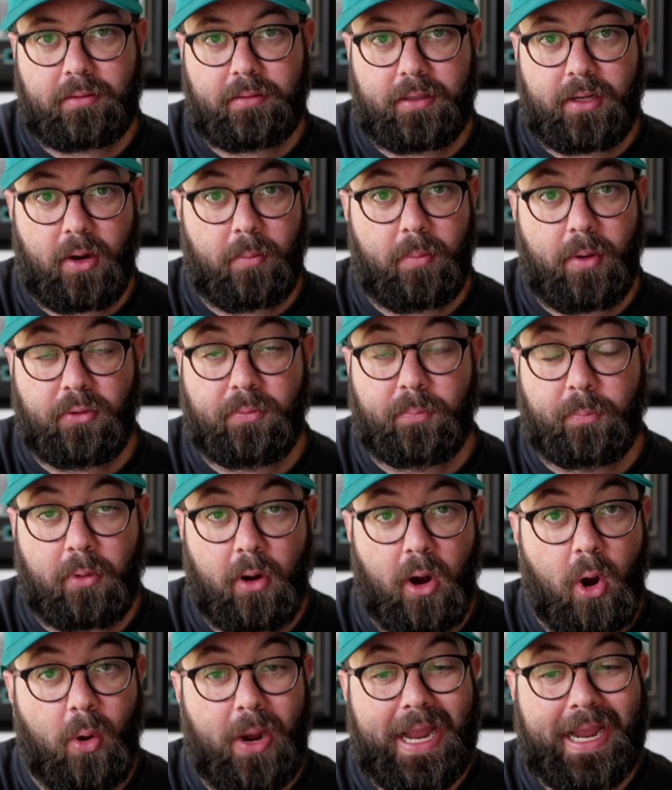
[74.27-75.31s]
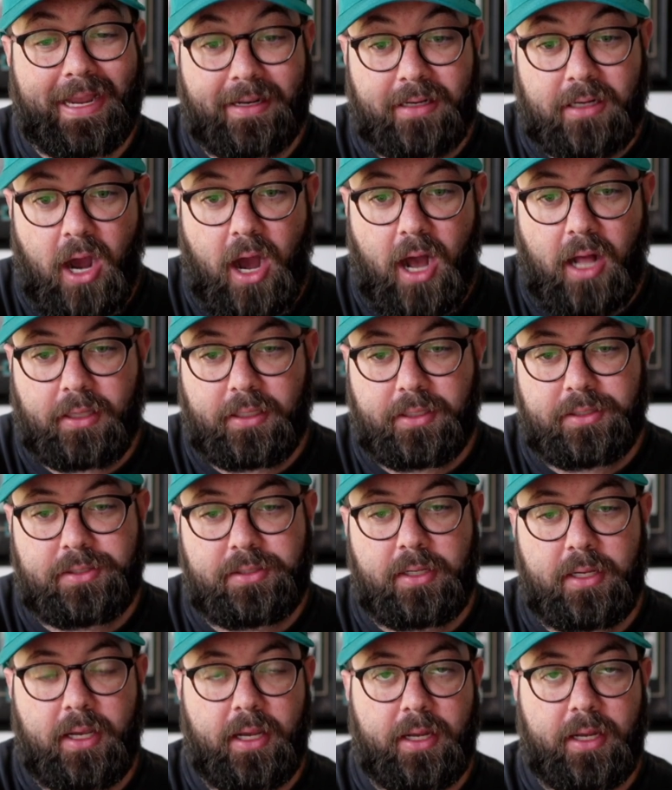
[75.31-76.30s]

you know, both pro and college,